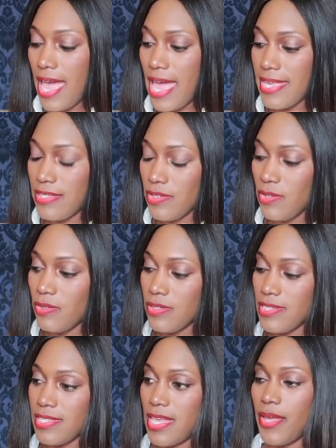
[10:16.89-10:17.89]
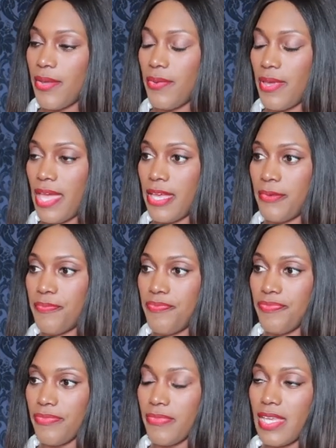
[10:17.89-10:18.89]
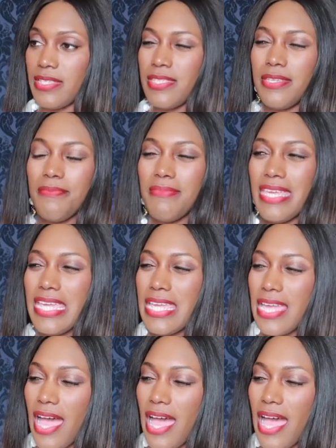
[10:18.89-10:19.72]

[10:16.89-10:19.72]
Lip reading: And also, to me,